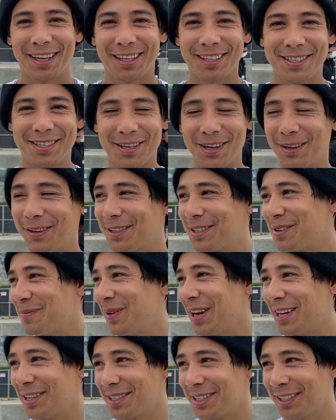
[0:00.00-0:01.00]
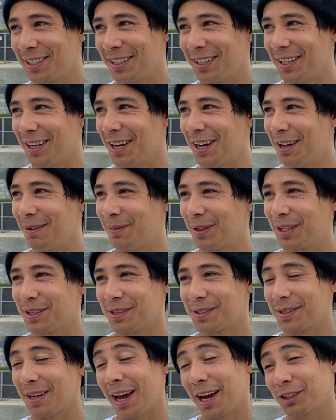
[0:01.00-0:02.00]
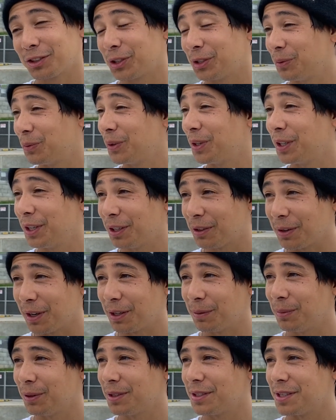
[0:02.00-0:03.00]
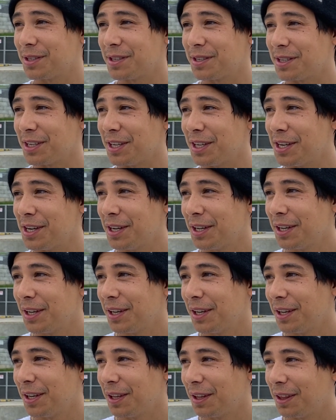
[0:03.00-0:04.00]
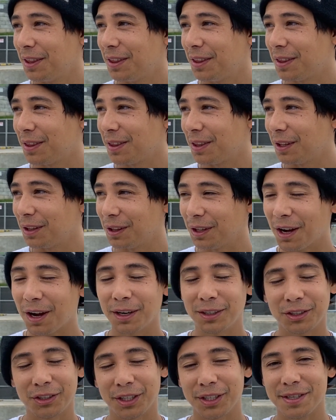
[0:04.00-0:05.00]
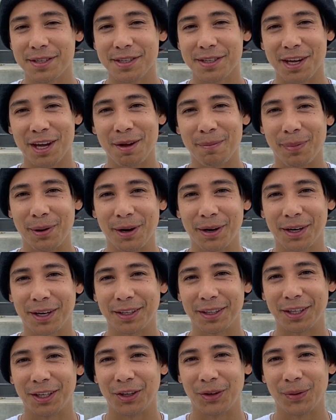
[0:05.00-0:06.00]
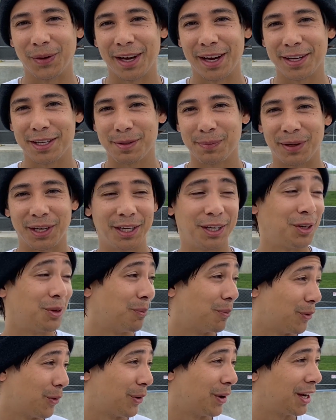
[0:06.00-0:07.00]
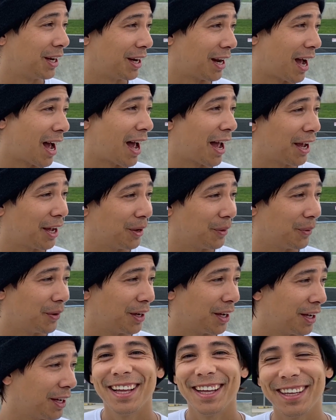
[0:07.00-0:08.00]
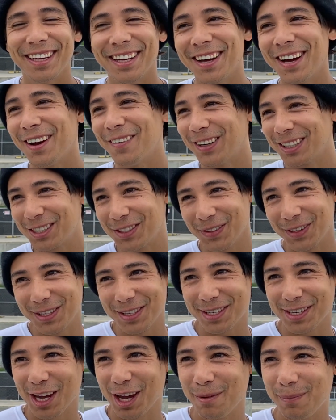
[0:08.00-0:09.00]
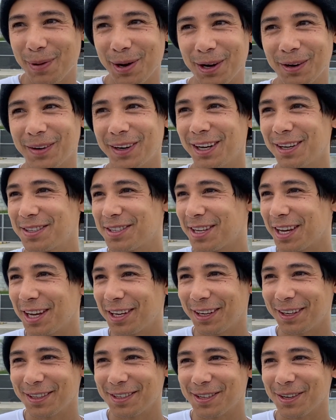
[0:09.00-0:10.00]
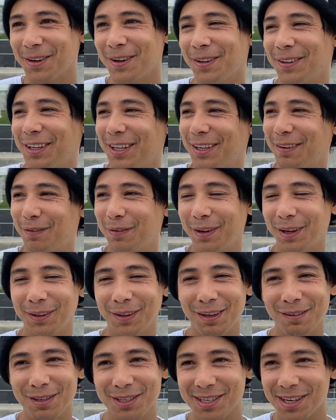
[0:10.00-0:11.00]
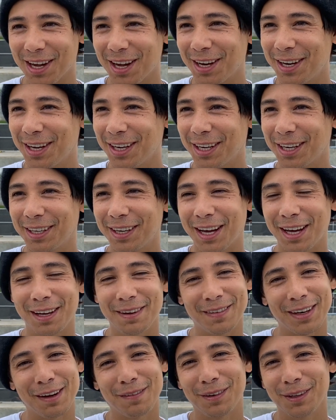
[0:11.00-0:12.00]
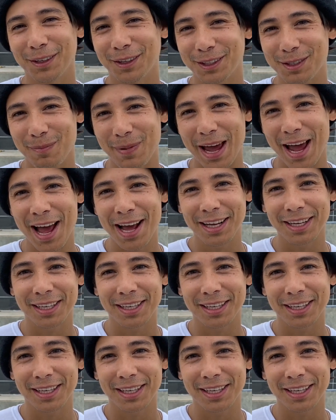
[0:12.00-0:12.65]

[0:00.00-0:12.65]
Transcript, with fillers: And so it's amazing. Um, it's actually really incredible to see the largest skate park in the U.S. be in Des Moines, Iowa. You know, I went to a skate park when I was 10 years old and fell in love with skating and I've never looked back.